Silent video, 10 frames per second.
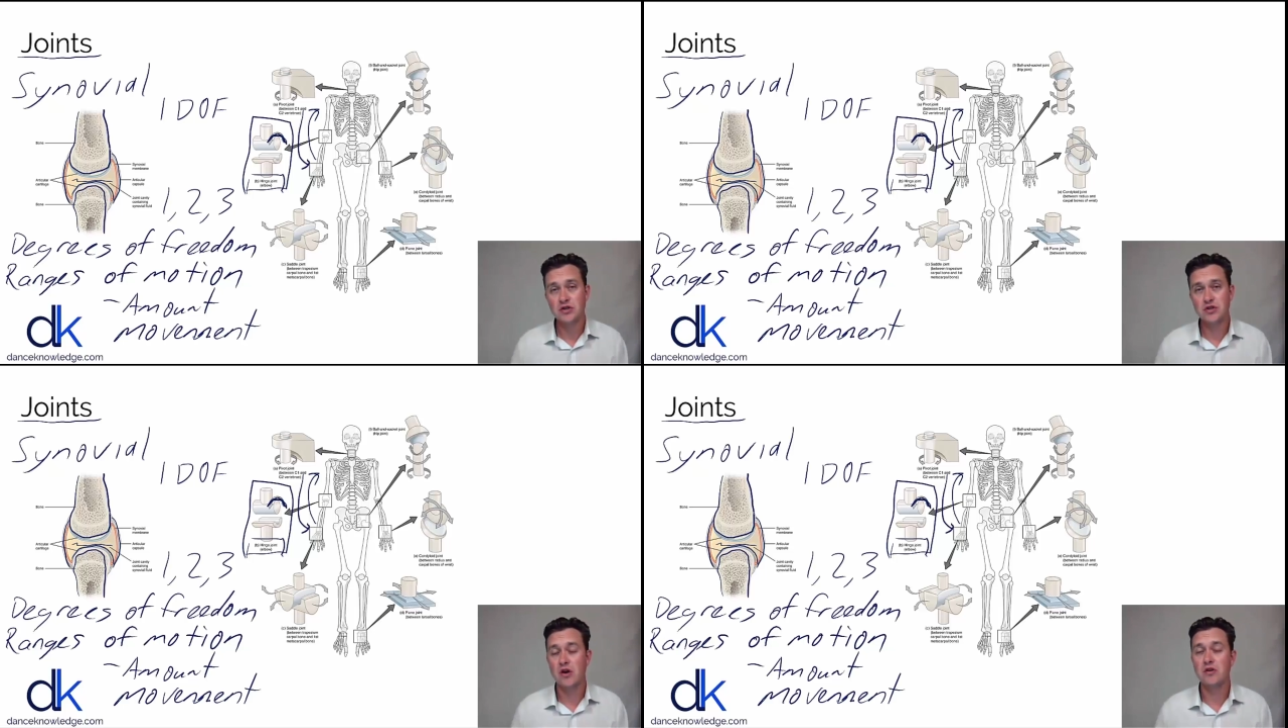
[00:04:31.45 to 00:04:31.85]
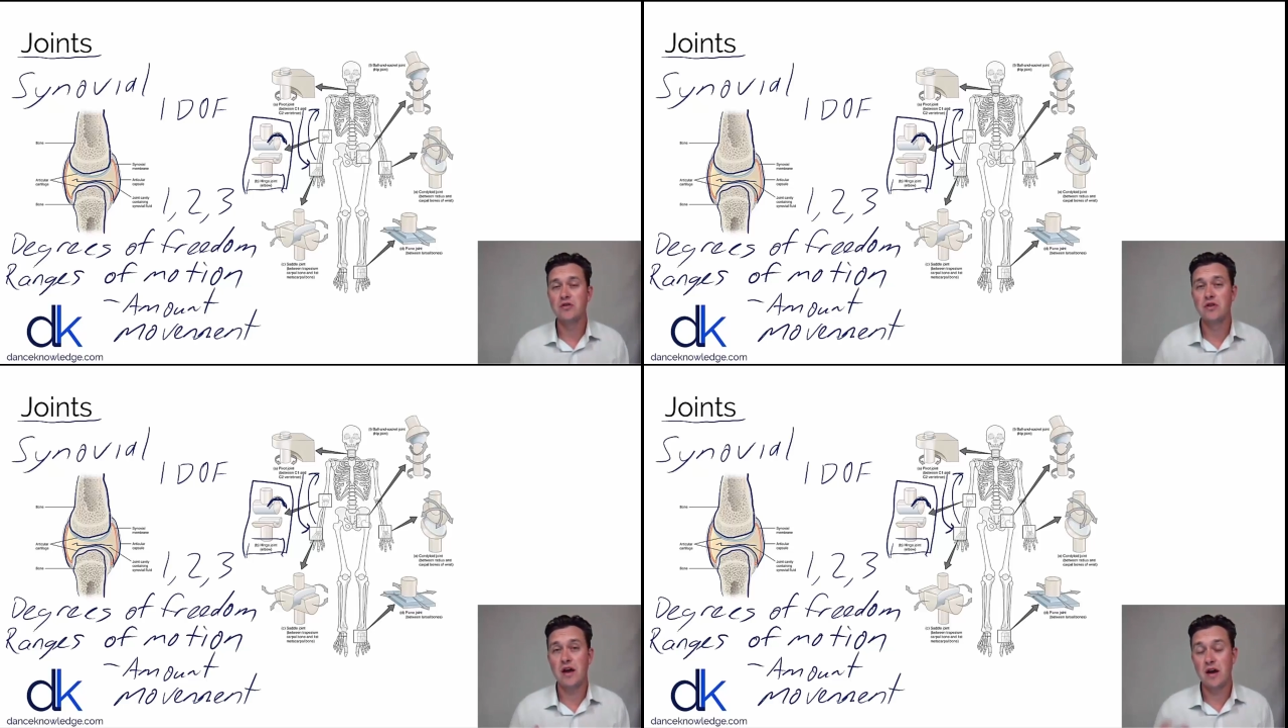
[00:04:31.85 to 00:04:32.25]

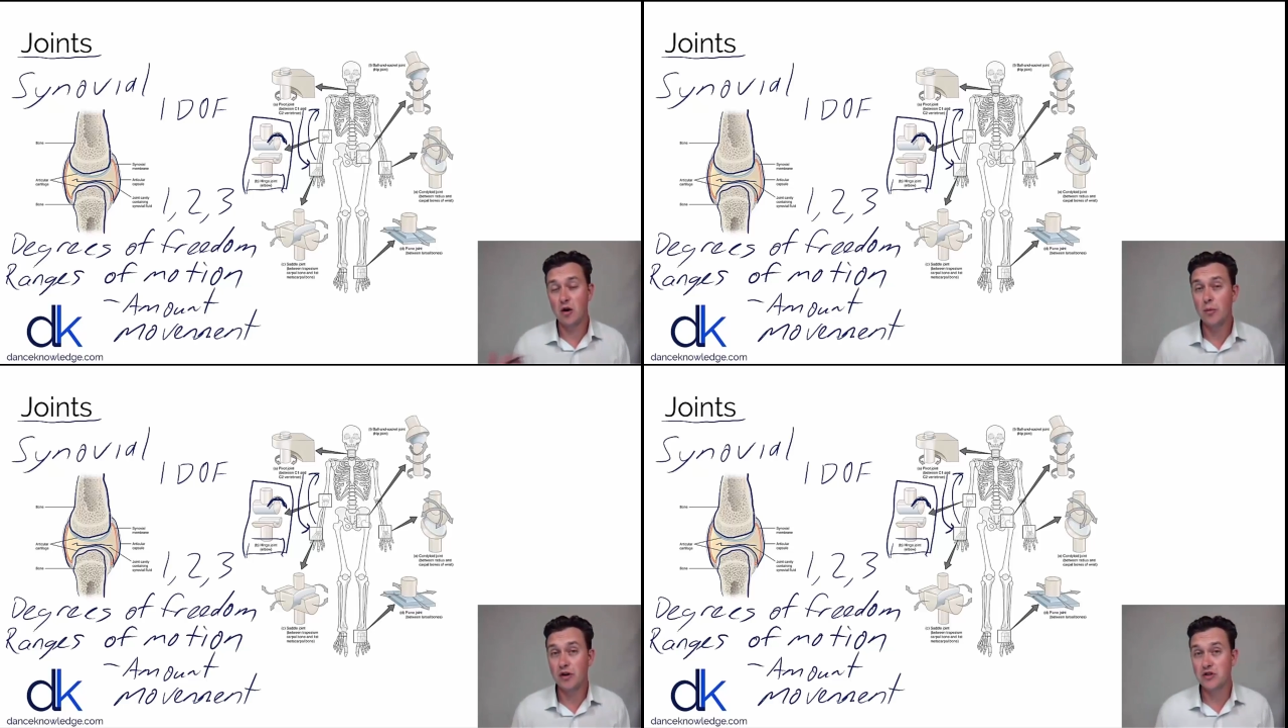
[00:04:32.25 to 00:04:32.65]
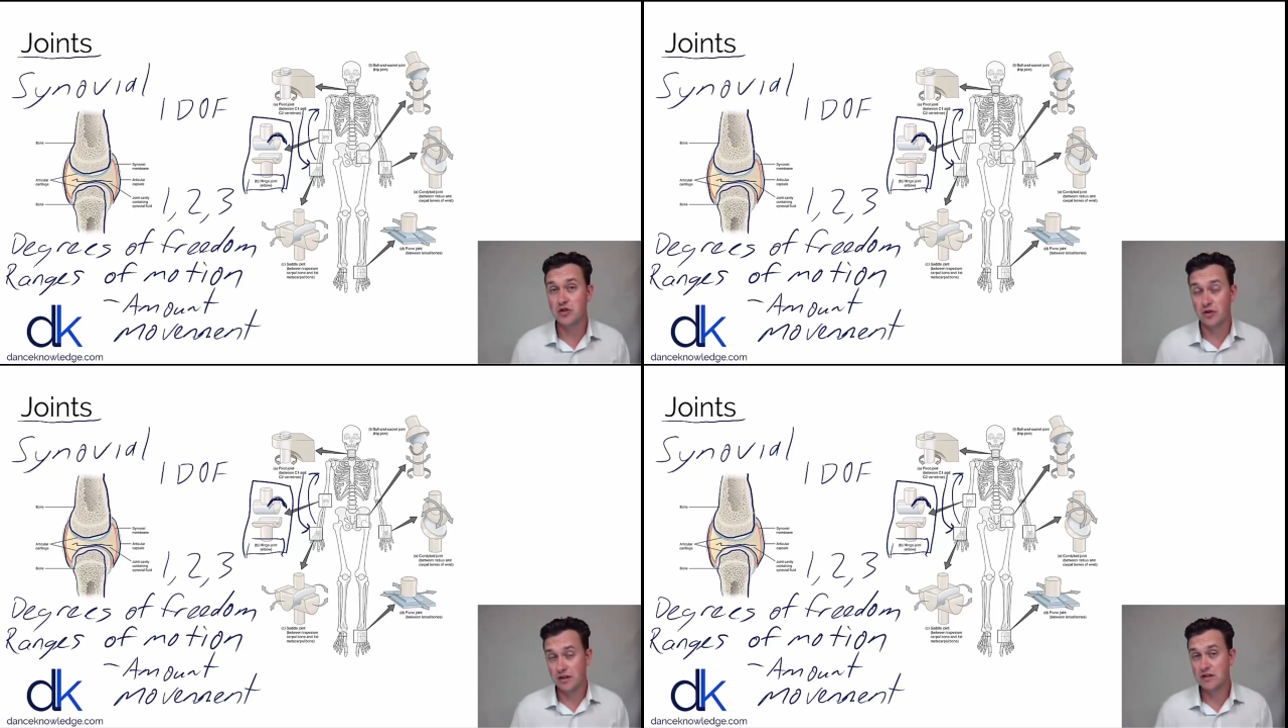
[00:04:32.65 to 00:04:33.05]
So the elbow
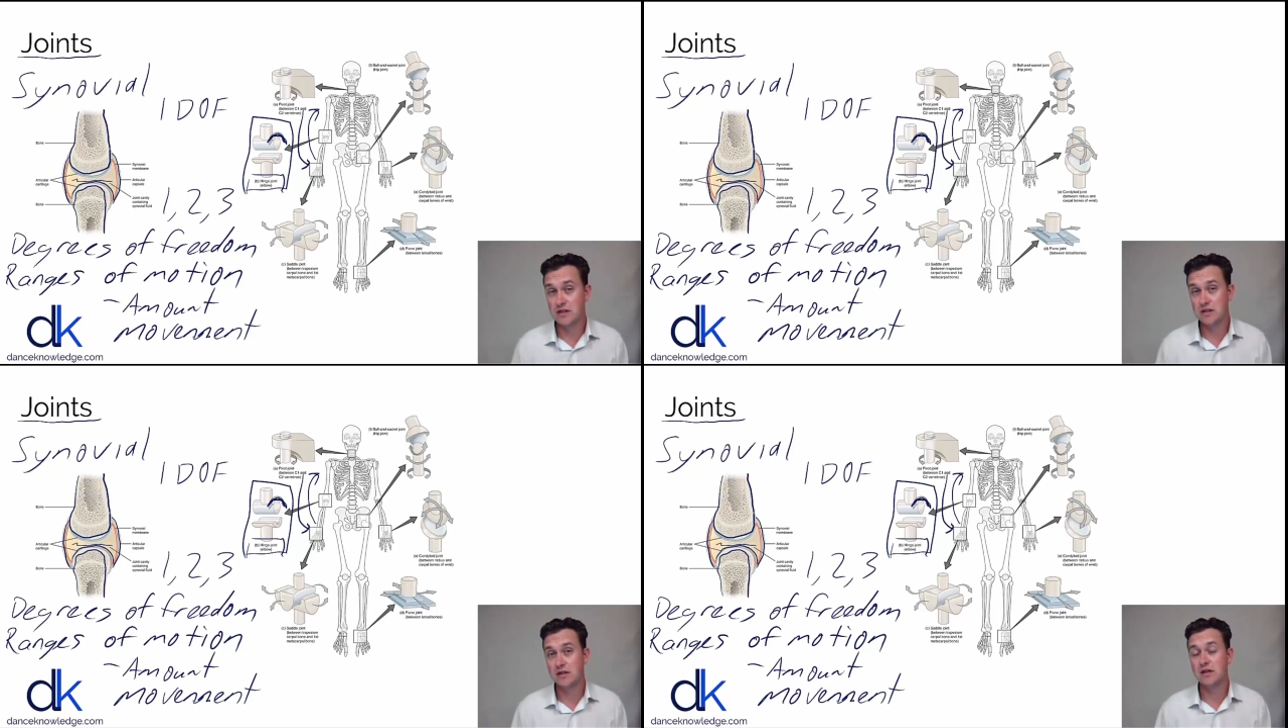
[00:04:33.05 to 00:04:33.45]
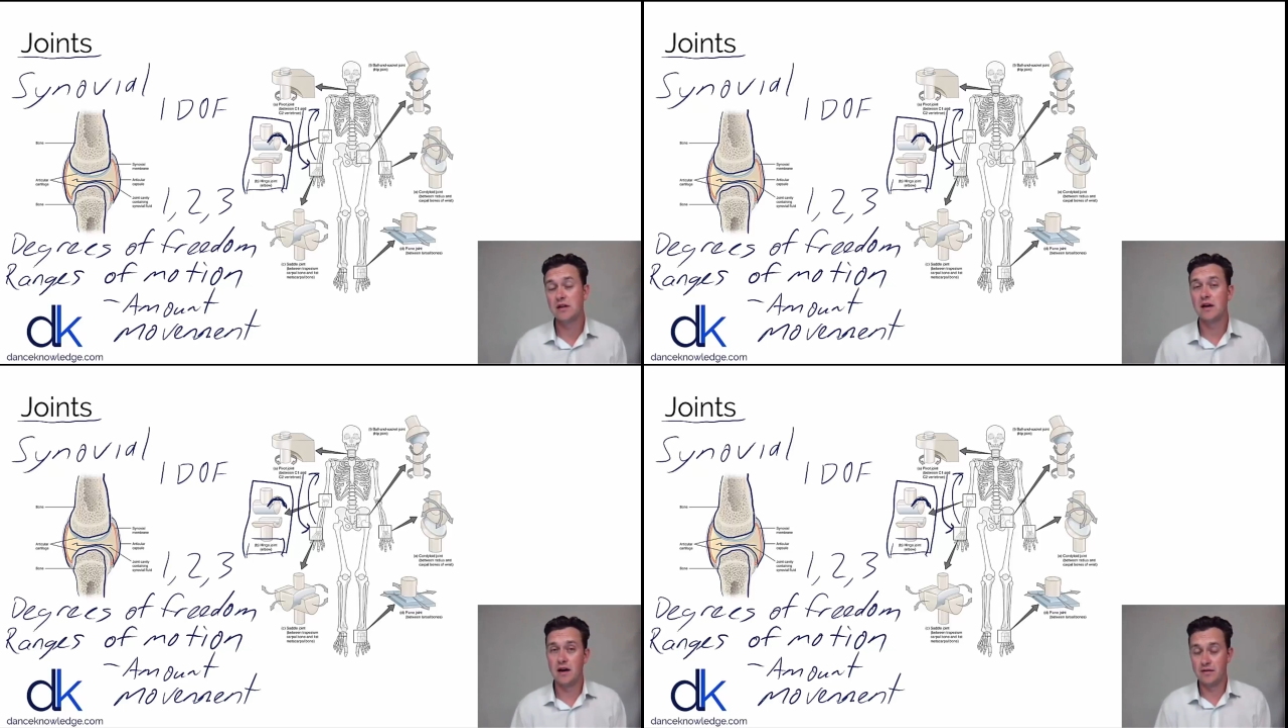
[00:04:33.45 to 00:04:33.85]
joint,
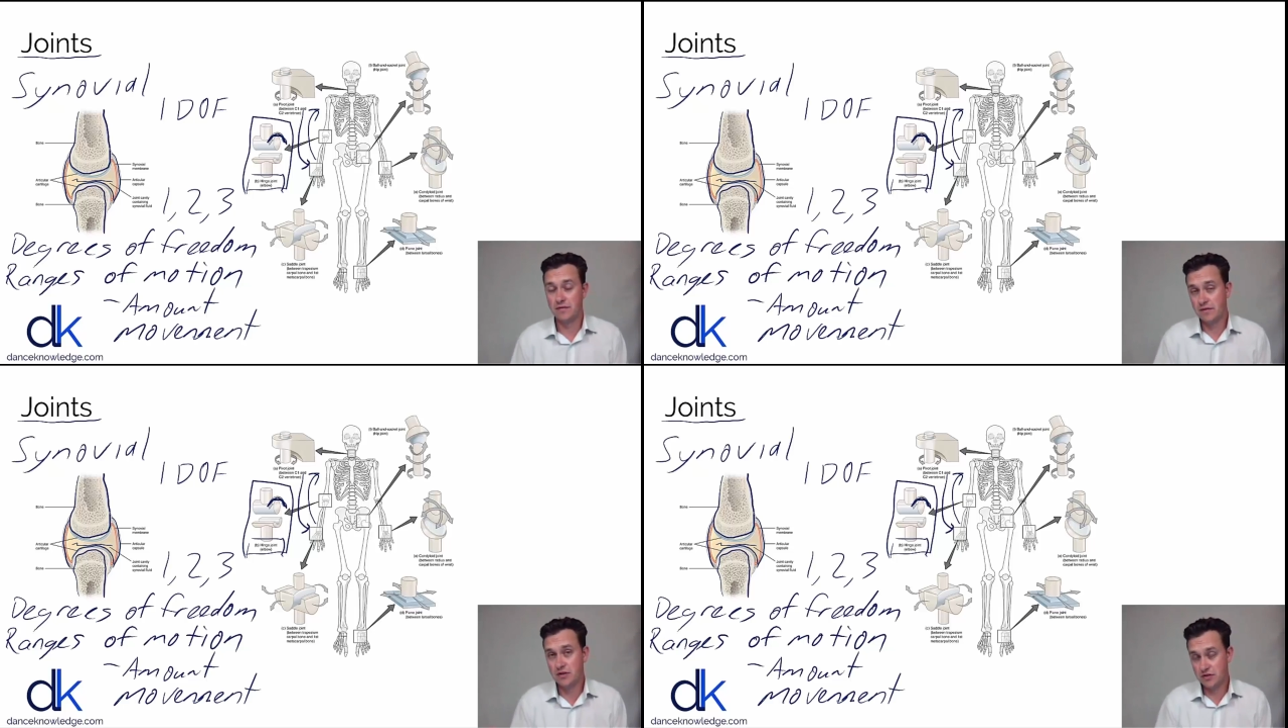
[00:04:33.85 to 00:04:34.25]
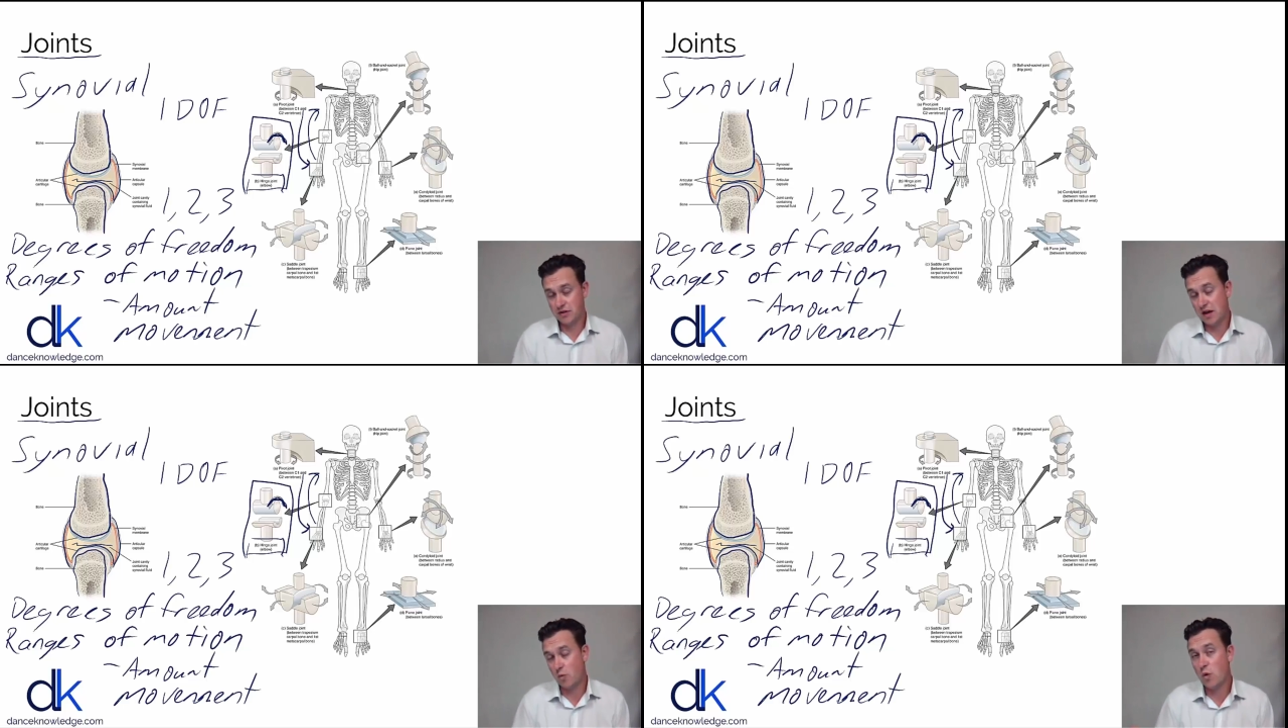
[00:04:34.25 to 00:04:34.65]

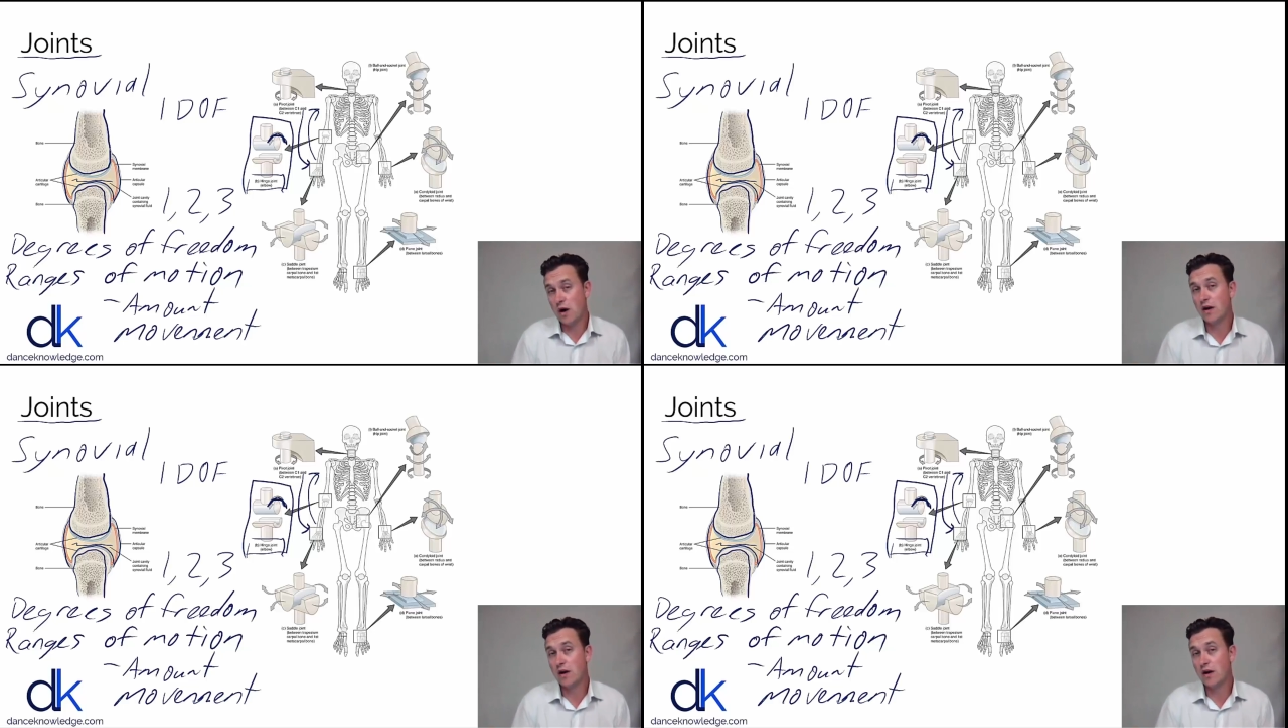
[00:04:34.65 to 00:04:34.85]
just that